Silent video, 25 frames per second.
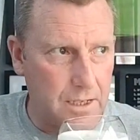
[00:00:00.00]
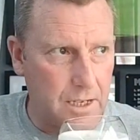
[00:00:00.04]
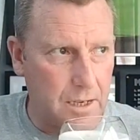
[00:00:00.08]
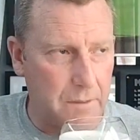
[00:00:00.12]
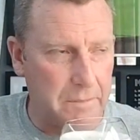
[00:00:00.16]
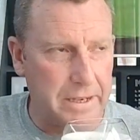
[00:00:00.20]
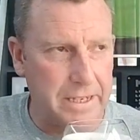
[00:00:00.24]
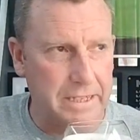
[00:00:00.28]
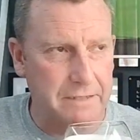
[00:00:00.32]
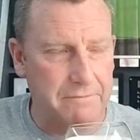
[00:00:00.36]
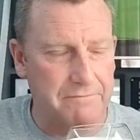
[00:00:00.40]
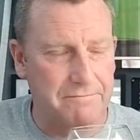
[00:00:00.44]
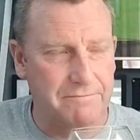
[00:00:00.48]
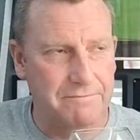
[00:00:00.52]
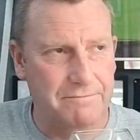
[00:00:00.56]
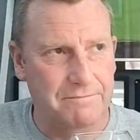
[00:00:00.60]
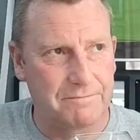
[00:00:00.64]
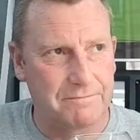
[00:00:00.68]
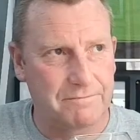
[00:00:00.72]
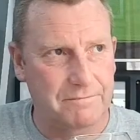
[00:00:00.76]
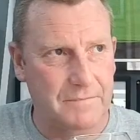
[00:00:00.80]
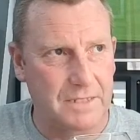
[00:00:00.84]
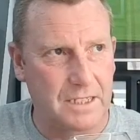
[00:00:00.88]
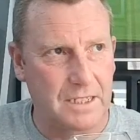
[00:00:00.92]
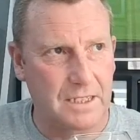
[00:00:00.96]
I mean,
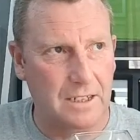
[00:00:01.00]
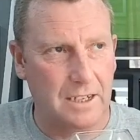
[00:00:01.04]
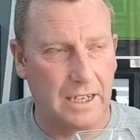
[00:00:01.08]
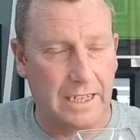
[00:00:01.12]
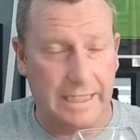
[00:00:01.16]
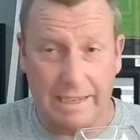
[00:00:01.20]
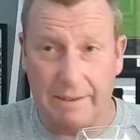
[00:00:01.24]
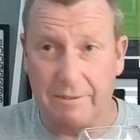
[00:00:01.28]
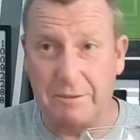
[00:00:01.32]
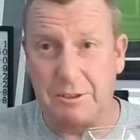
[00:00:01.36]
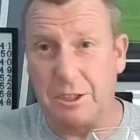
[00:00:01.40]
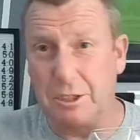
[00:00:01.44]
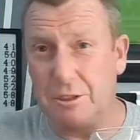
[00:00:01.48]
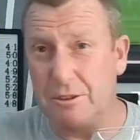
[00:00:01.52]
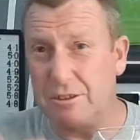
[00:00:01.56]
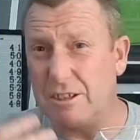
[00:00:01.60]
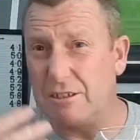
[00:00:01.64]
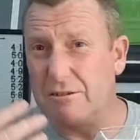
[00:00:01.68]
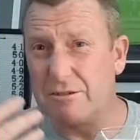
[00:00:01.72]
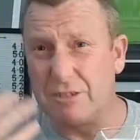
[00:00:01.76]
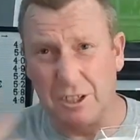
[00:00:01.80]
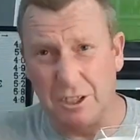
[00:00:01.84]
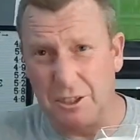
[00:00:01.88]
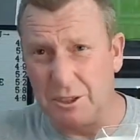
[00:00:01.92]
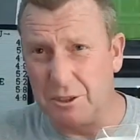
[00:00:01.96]
I never
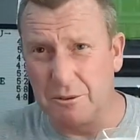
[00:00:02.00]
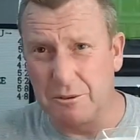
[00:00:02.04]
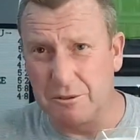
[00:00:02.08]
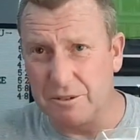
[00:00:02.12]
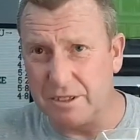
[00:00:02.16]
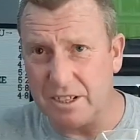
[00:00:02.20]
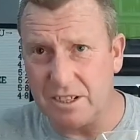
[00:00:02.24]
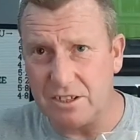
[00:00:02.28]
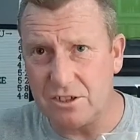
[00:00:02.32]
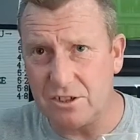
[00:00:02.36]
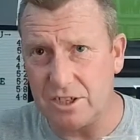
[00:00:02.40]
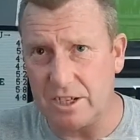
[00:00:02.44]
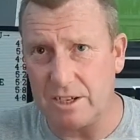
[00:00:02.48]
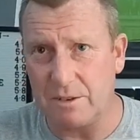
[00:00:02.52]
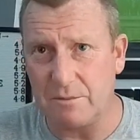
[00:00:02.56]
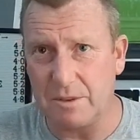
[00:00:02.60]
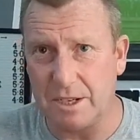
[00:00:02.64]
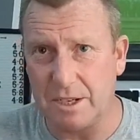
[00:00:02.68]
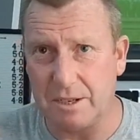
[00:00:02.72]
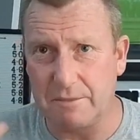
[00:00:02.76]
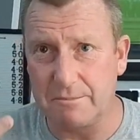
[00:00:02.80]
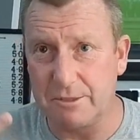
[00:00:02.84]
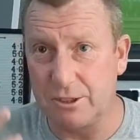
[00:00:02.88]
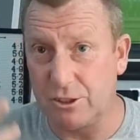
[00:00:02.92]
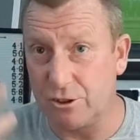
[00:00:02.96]
used to do all this shit
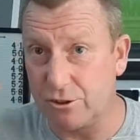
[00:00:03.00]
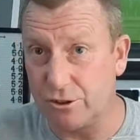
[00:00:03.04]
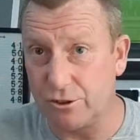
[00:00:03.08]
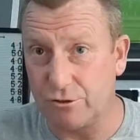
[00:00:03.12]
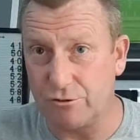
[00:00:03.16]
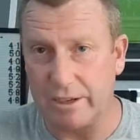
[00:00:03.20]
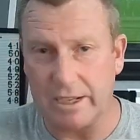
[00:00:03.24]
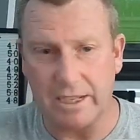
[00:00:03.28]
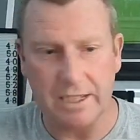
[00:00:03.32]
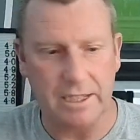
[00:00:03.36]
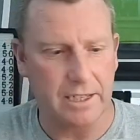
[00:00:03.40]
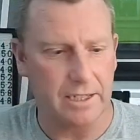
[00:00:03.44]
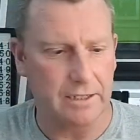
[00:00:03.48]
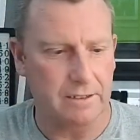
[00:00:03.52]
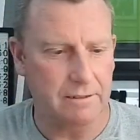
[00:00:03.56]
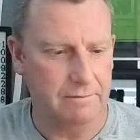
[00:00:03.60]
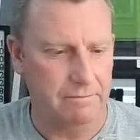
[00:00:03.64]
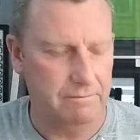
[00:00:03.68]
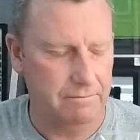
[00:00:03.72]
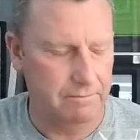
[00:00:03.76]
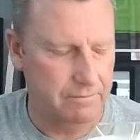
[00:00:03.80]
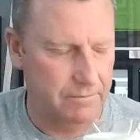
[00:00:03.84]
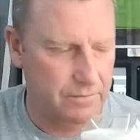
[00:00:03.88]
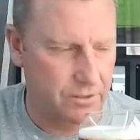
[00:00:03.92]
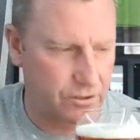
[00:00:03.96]
when I was just drinking
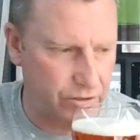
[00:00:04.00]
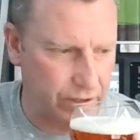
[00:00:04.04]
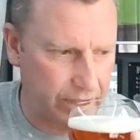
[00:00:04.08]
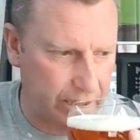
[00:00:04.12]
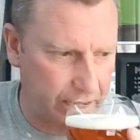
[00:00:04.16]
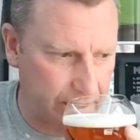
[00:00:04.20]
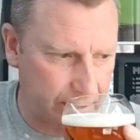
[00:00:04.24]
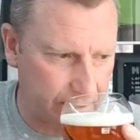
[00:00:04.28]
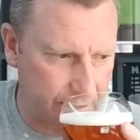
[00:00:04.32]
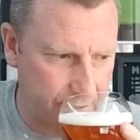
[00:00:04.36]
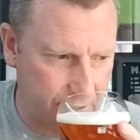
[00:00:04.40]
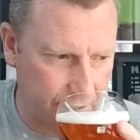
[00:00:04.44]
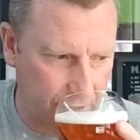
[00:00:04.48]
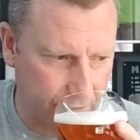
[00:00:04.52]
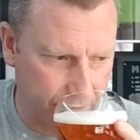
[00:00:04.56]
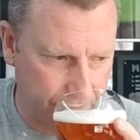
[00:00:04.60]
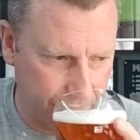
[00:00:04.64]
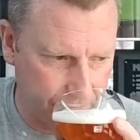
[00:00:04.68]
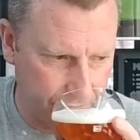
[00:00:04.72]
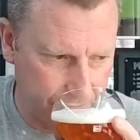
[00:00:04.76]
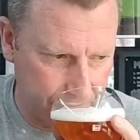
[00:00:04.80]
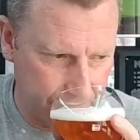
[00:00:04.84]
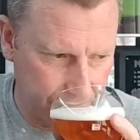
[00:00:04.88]
this stuff.